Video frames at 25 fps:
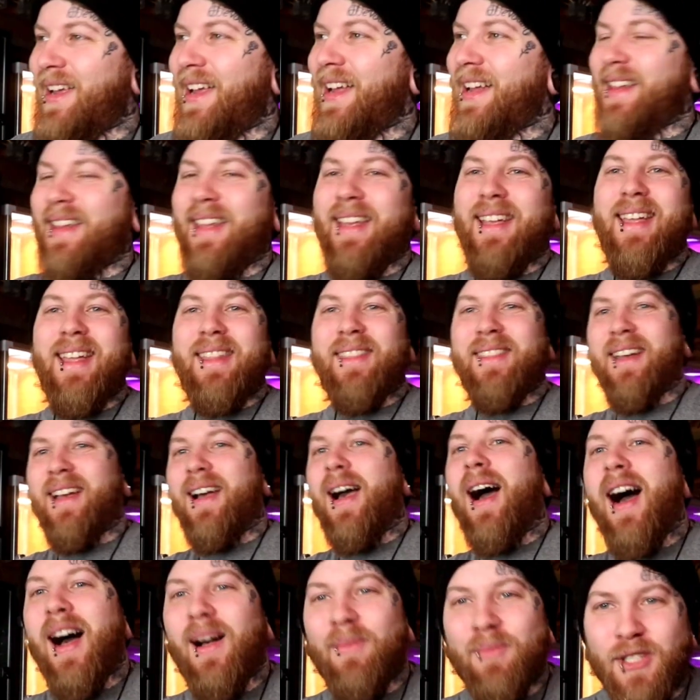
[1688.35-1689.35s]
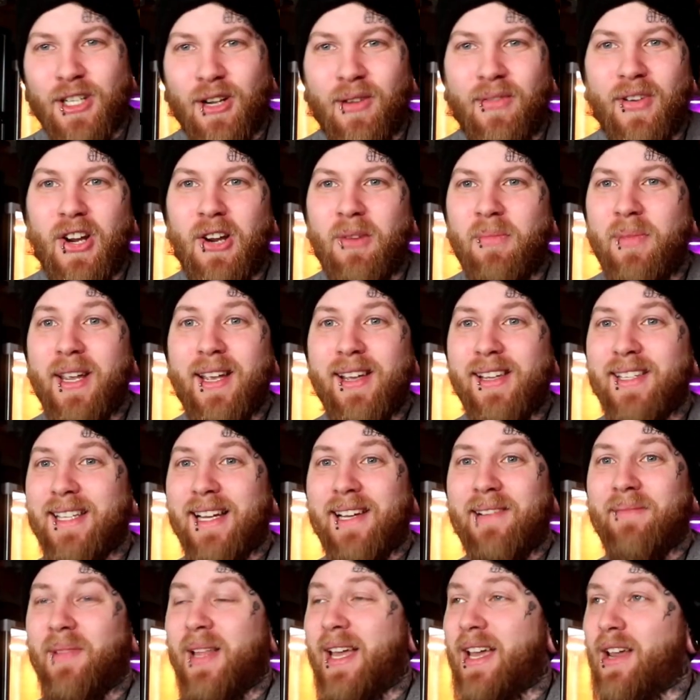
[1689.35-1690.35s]
And they get the cops over here because
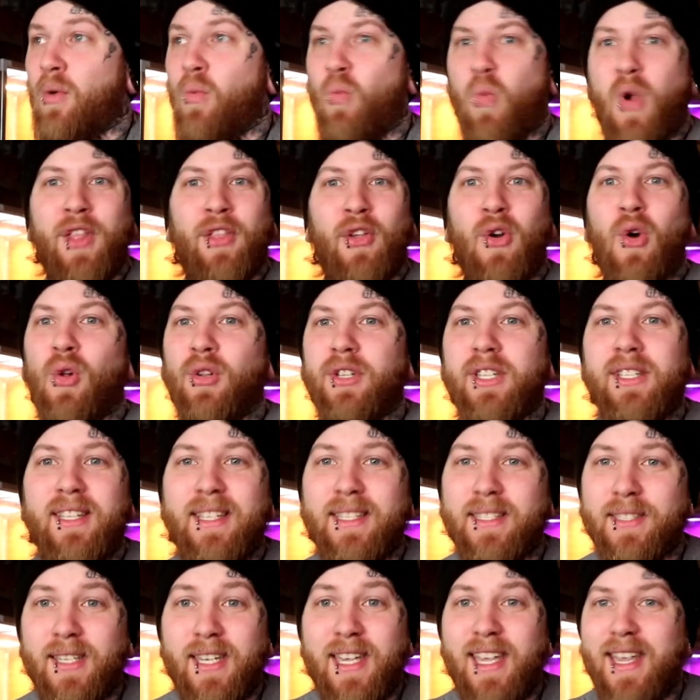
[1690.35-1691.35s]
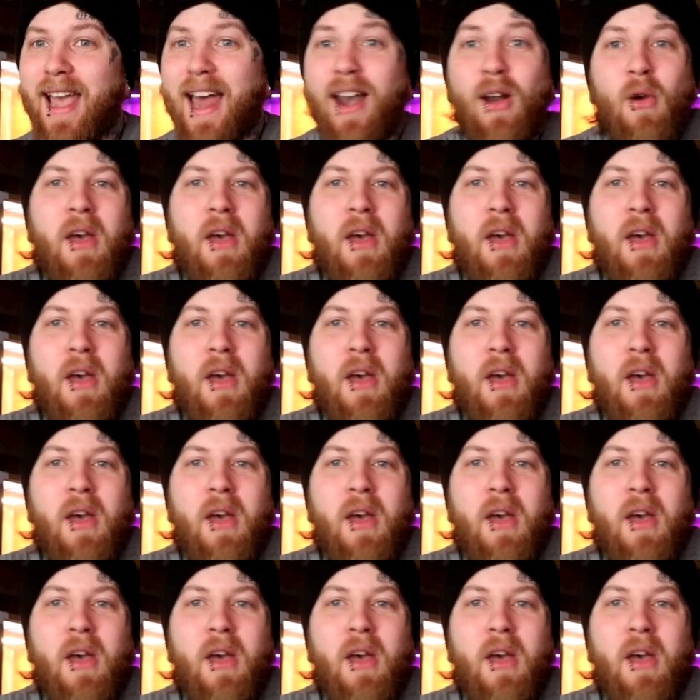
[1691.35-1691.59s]
I'm like withholding this key.